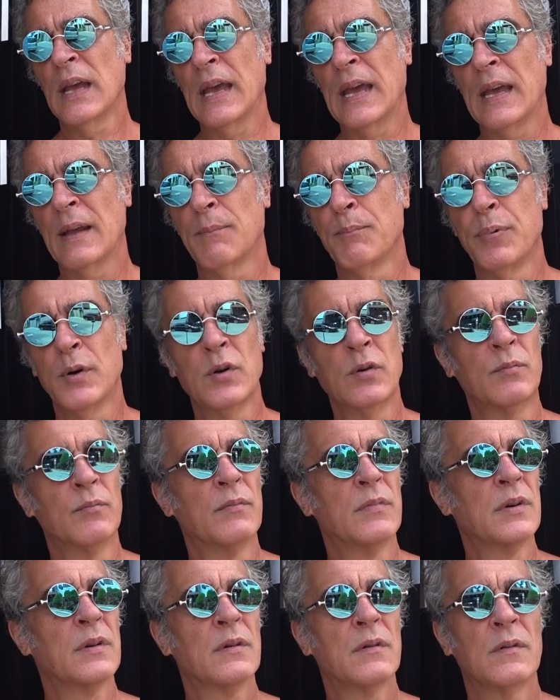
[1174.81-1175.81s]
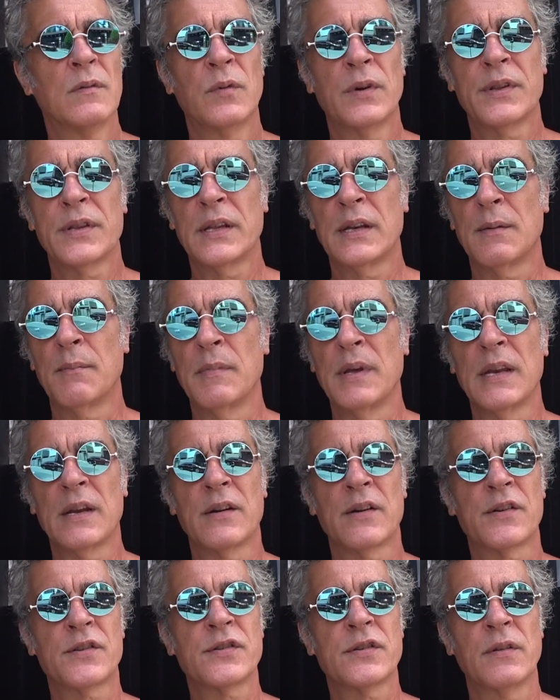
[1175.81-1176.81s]
and boom, within a minute
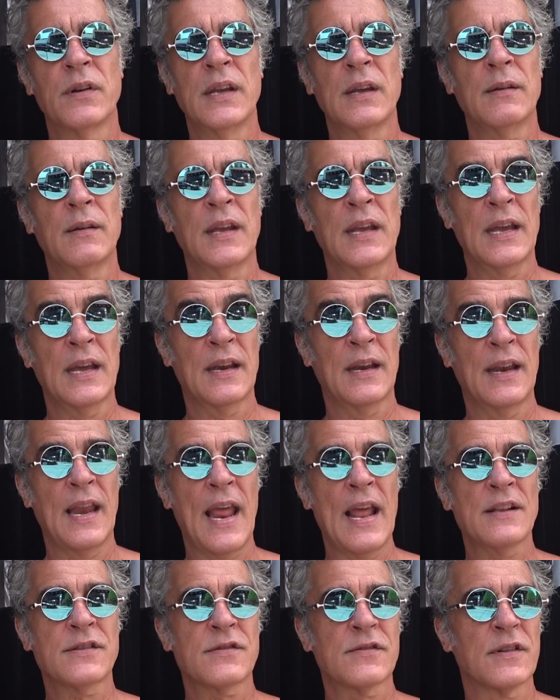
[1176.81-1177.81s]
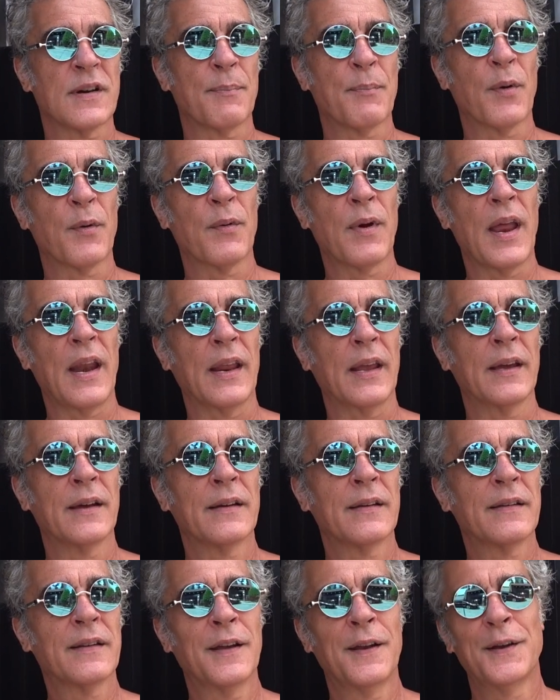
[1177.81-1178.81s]
or two, he had an answer up already.
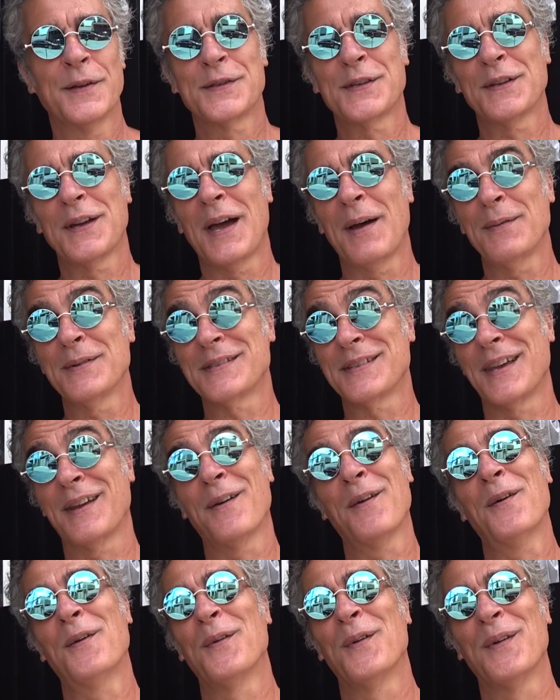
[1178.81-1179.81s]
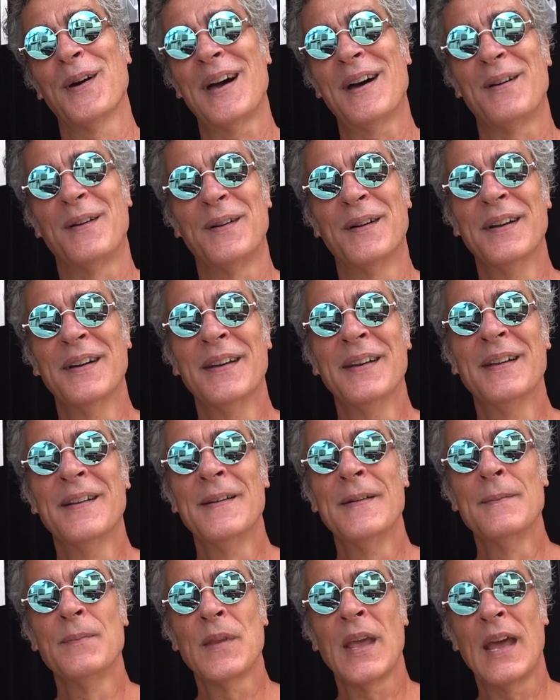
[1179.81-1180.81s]
So I was like, oh wow.
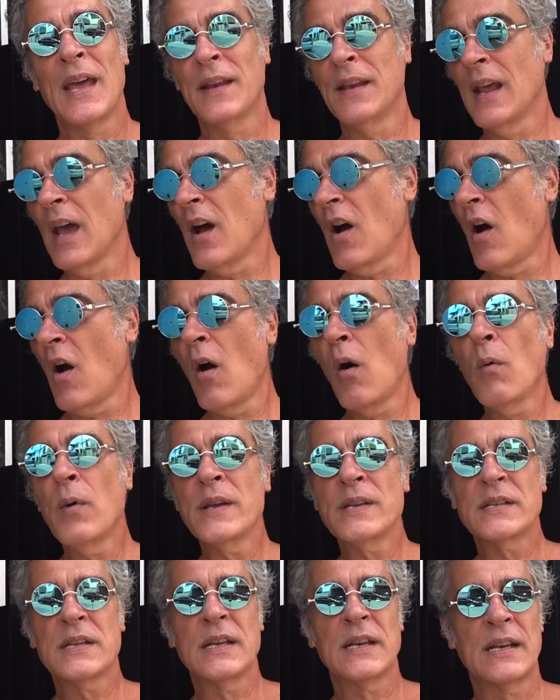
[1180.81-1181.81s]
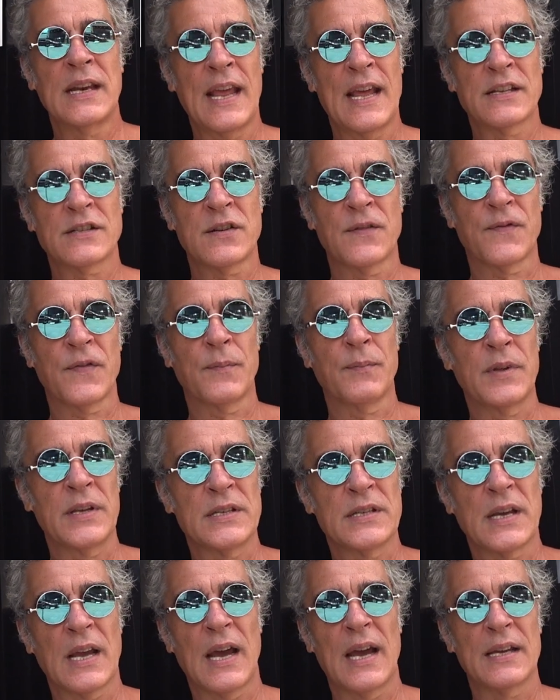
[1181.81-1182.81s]
And always get an answer from
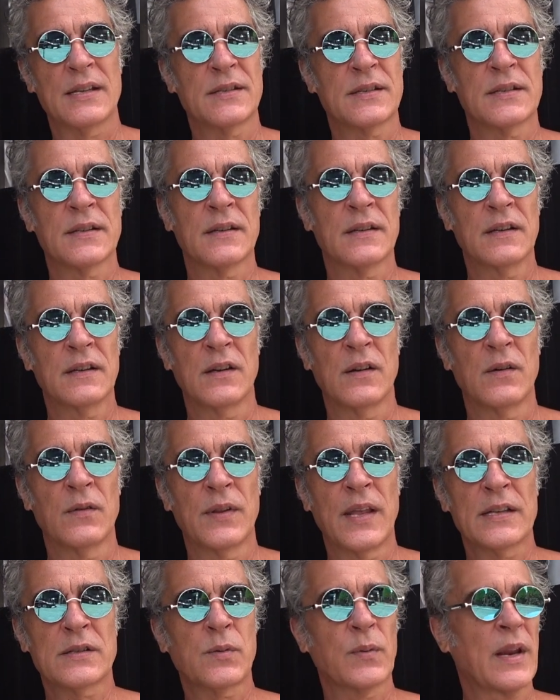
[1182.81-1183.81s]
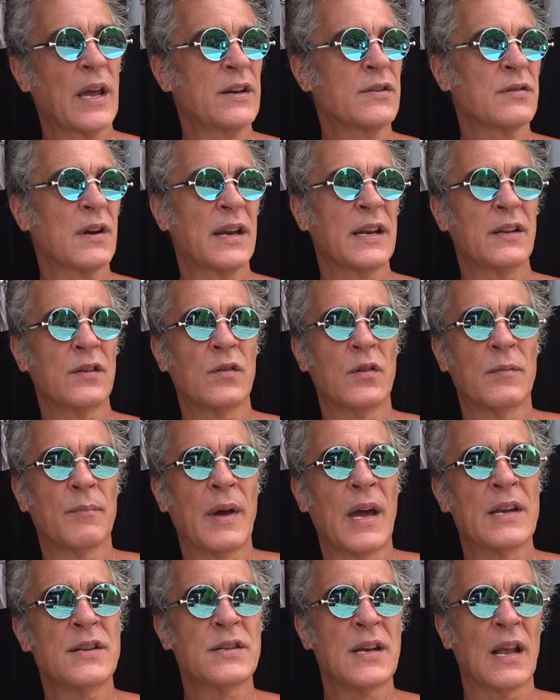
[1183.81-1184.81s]
these guys. That's what I try to do on
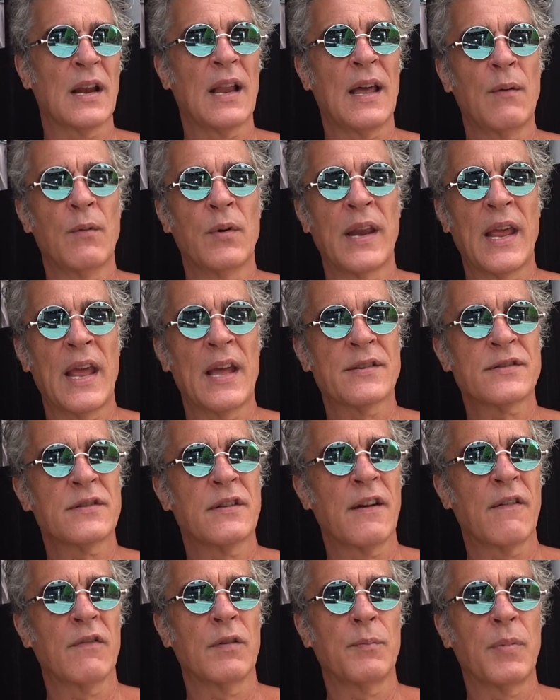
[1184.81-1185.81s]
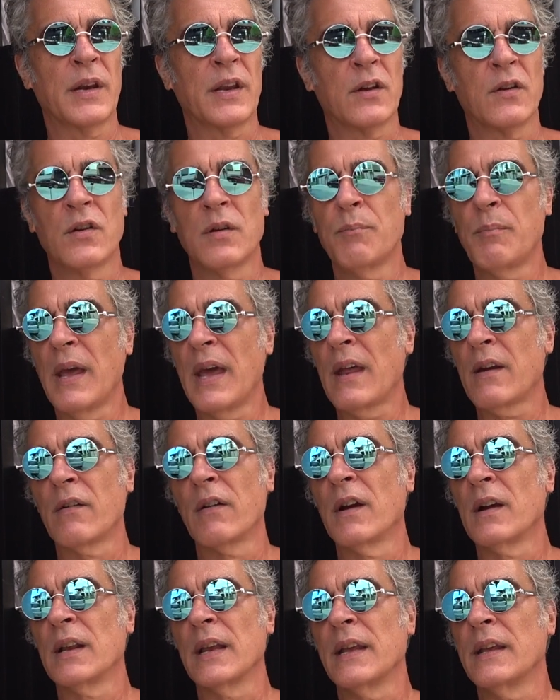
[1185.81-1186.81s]
my channel. I want to answer everybody, good, bad,
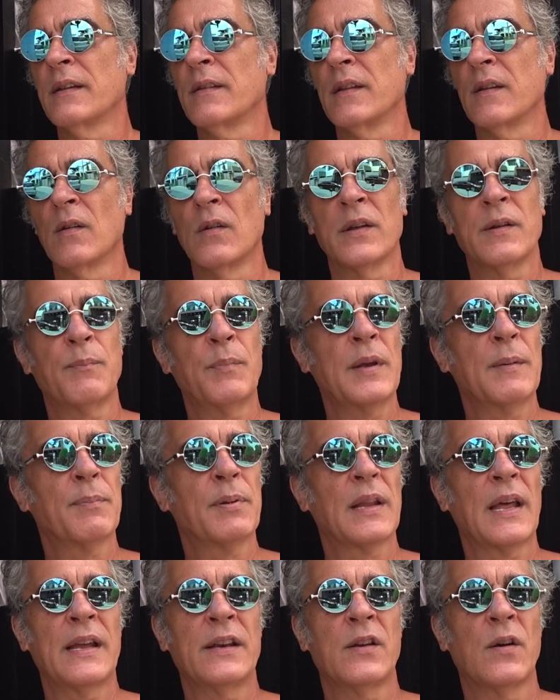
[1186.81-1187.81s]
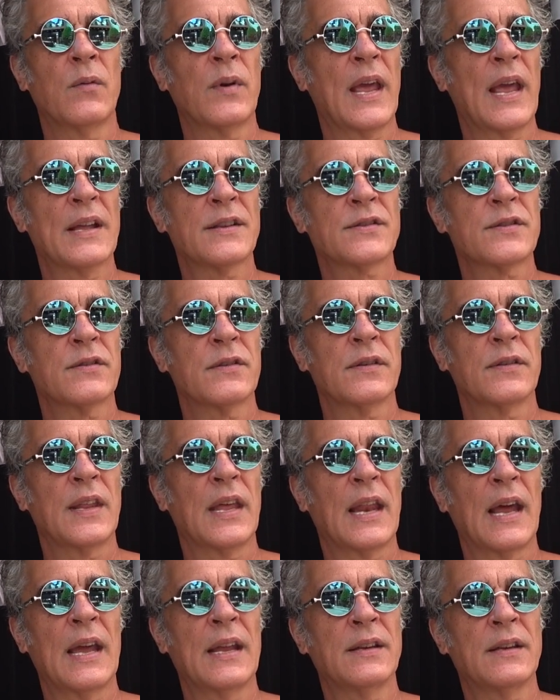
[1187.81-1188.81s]
or ugly. The only people I don't answer and
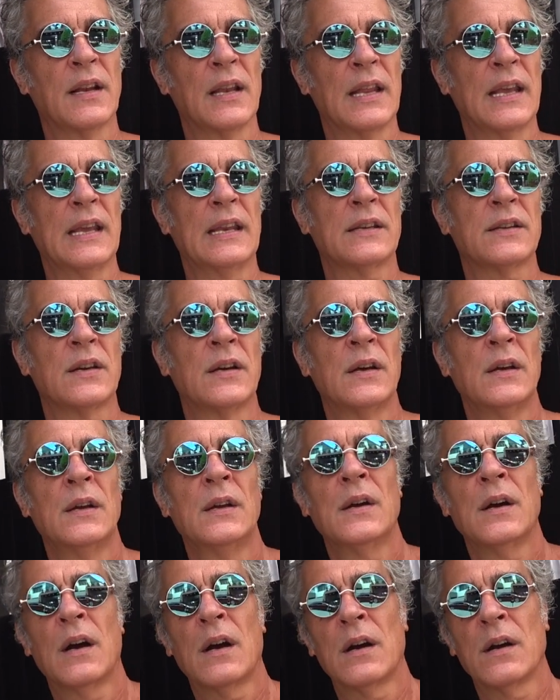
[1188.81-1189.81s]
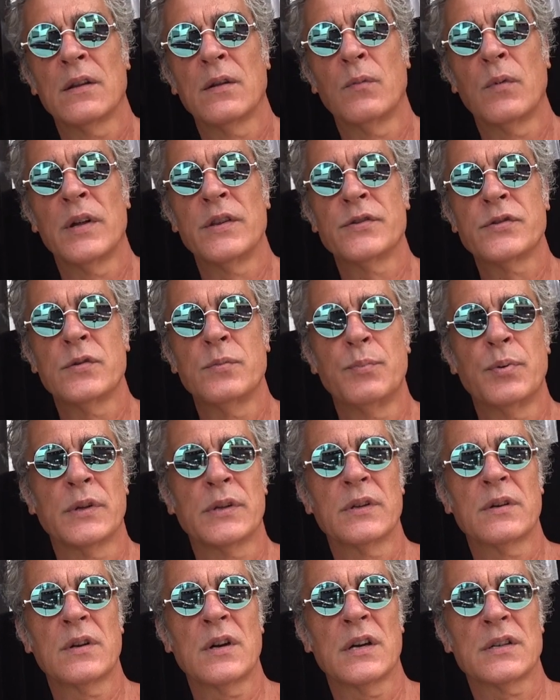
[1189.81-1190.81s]
that I delete are the ones who put
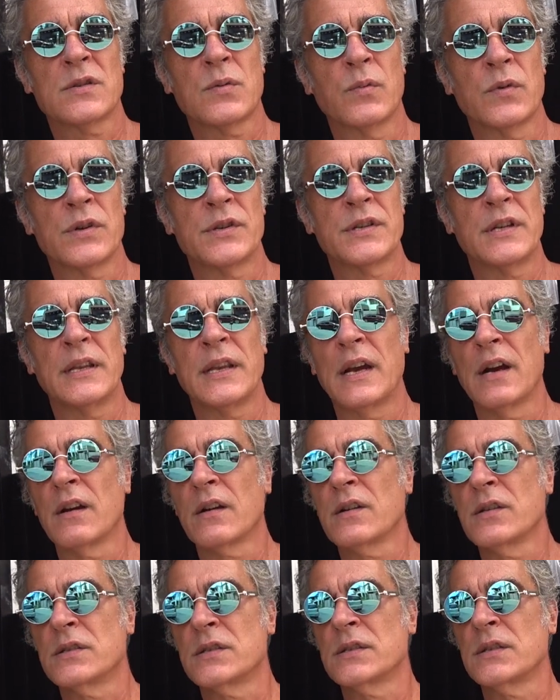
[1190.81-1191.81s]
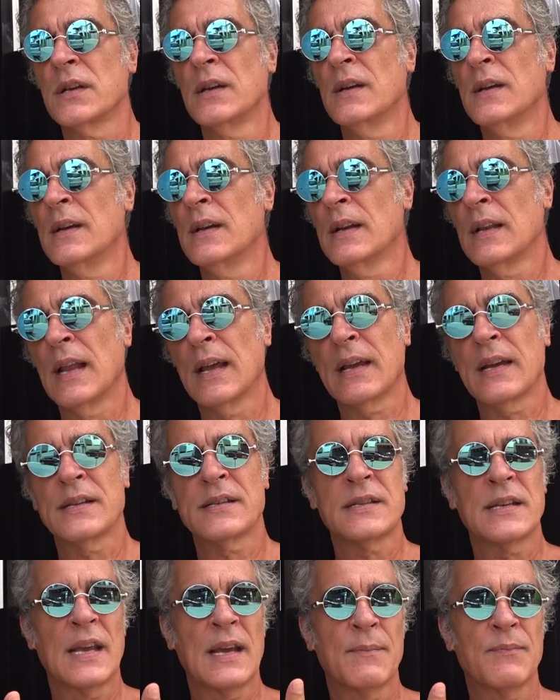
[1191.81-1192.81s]
cuss words in there, because, like I
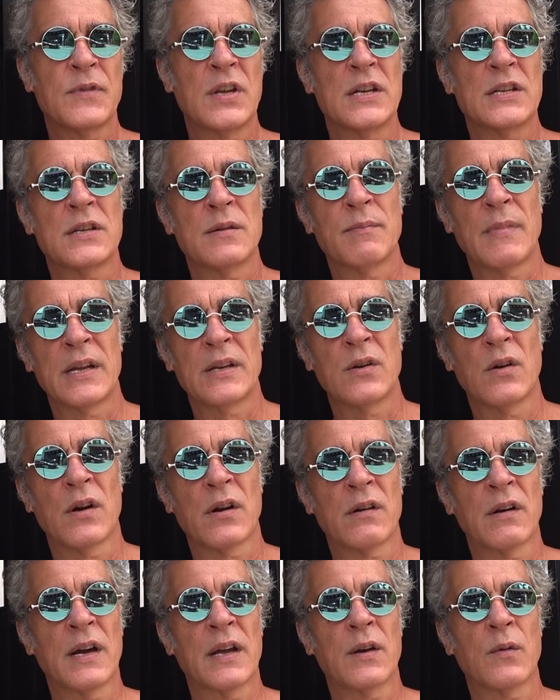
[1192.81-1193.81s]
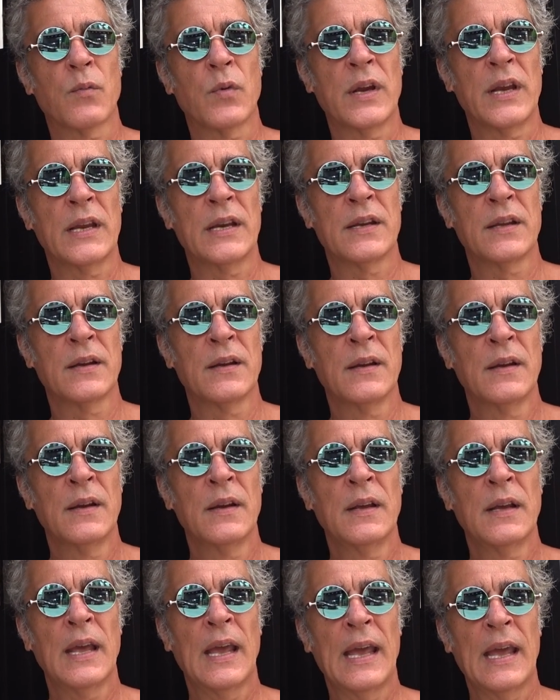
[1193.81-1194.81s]
say, I'm teaching my daughter how to read,
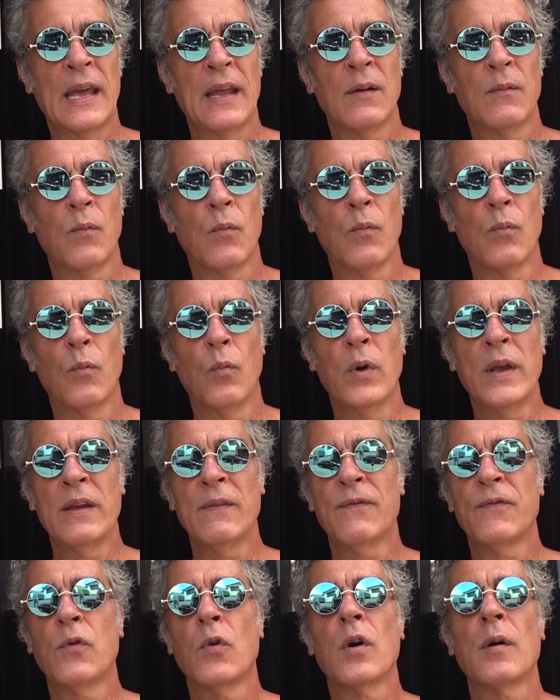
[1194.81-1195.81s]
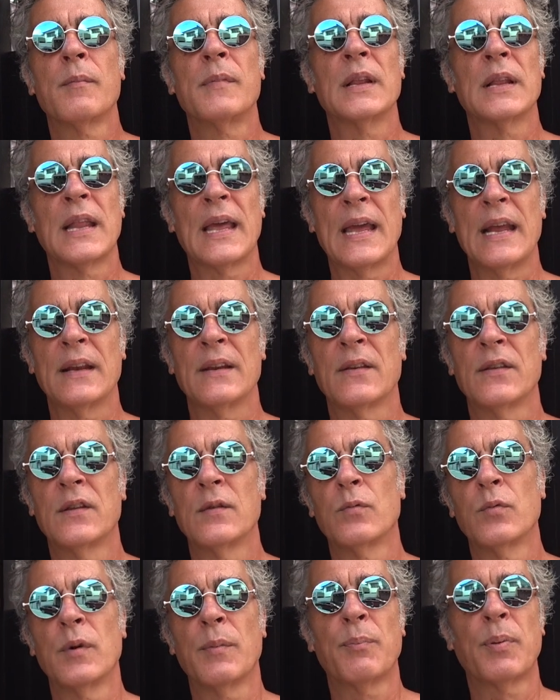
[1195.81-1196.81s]
and we formulate the
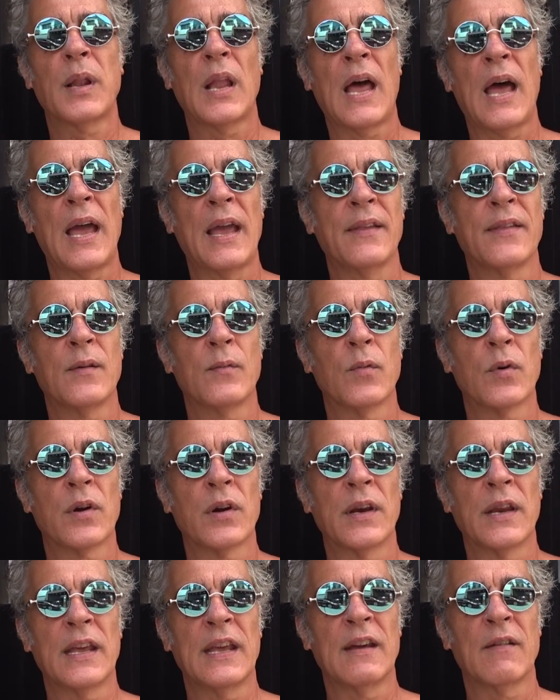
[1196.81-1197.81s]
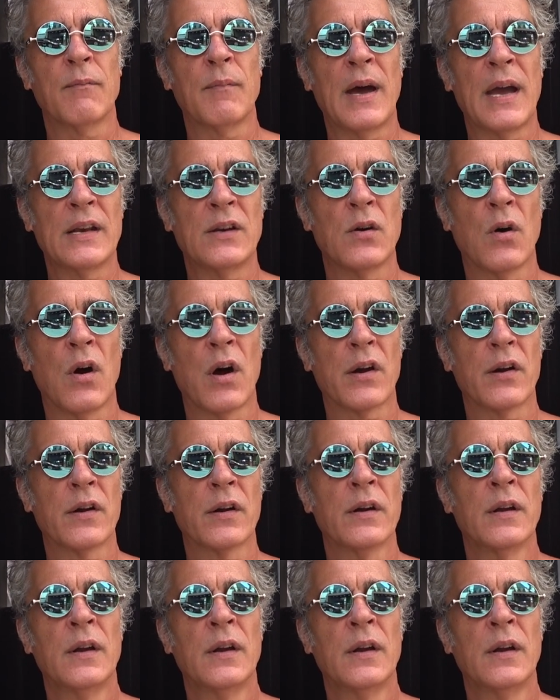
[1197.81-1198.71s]
reply that we're going to give. My daughter,